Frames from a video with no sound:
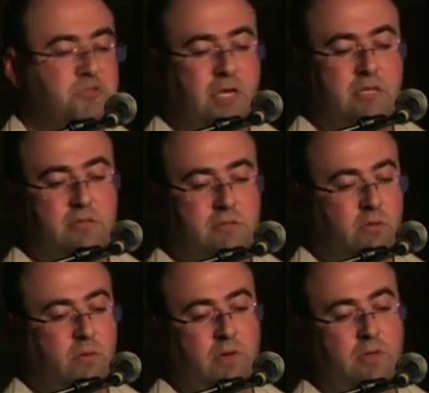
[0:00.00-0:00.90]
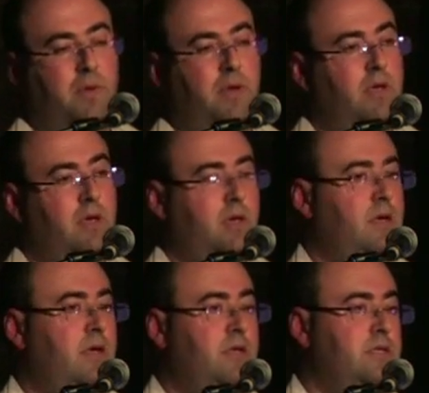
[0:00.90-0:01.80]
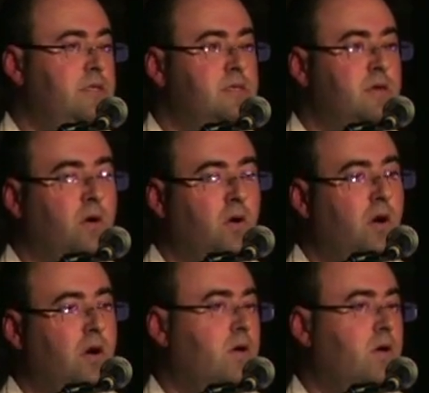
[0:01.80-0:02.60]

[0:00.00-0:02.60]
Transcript: just do what we just saw.